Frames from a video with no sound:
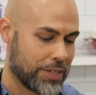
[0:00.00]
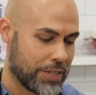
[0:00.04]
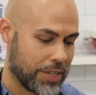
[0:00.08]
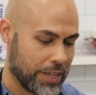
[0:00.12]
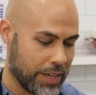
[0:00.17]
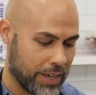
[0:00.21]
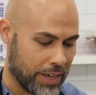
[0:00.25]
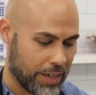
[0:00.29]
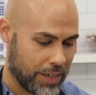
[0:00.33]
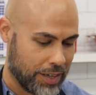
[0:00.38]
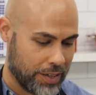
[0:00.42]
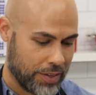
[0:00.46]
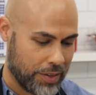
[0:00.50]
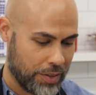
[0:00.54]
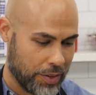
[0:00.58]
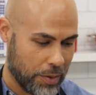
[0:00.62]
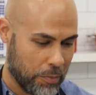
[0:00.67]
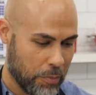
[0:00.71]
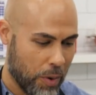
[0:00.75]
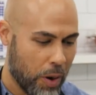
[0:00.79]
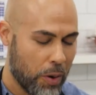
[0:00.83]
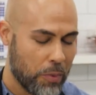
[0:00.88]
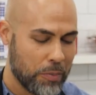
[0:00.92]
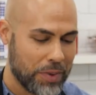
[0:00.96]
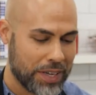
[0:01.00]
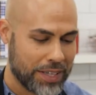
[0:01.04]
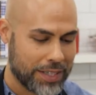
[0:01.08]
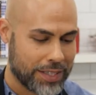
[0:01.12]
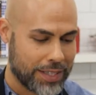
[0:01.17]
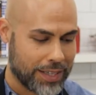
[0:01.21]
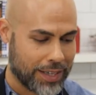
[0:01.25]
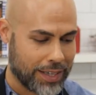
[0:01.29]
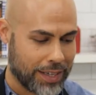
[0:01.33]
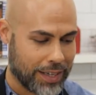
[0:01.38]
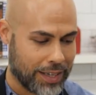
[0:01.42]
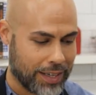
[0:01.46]
the
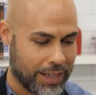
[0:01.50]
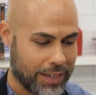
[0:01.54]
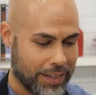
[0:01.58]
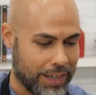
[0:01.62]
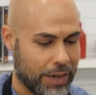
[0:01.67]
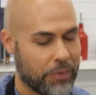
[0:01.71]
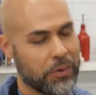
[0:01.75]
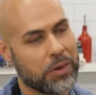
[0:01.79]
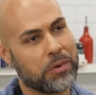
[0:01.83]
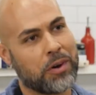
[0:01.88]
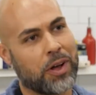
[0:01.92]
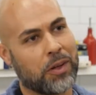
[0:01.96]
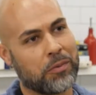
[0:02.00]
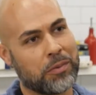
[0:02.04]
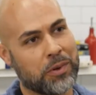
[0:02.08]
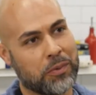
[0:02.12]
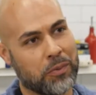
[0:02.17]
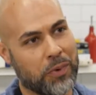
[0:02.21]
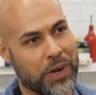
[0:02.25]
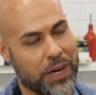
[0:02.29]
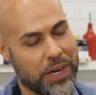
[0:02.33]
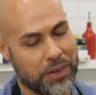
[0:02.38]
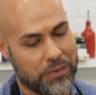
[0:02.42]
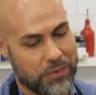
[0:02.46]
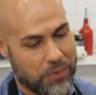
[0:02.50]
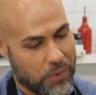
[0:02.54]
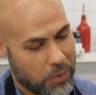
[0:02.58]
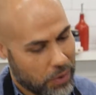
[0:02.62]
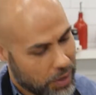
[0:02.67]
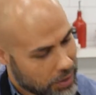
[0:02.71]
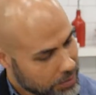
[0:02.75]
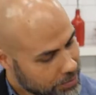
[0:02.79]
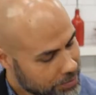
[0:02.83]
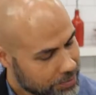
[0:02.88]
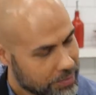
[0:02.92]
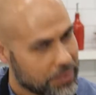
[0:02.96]
moment that we've all been waiting for,
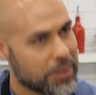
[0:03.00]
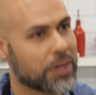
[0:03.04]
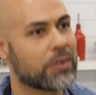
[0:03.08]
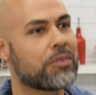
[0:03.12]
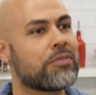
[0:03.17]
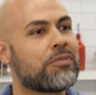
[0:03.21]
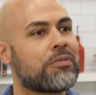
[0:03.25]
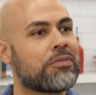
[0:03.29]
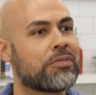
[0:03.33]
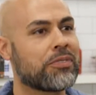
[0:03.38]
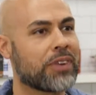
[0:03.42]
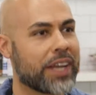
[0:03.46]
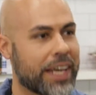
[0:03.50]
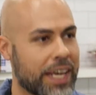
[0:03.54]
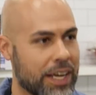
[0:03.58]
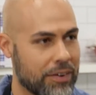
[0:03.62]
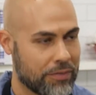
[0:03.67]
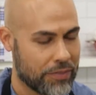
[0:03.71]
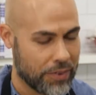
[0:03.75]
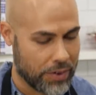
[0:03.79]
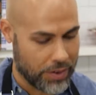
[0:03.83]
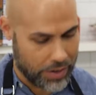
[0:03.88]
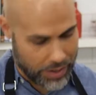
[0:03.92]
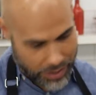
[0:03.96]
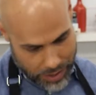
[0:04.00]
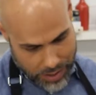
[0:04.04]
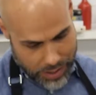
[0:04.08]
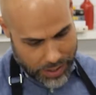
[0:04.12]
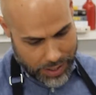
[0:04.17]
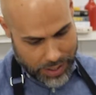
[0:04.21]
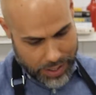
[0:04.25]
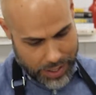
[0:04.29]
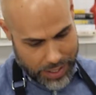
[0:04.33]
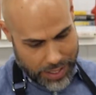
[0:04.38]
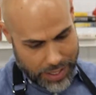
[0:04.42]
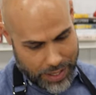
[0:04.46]
the flavor,
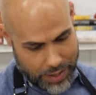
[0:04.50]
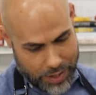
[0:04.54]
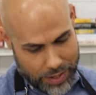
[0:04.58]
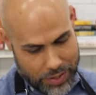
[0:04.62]
the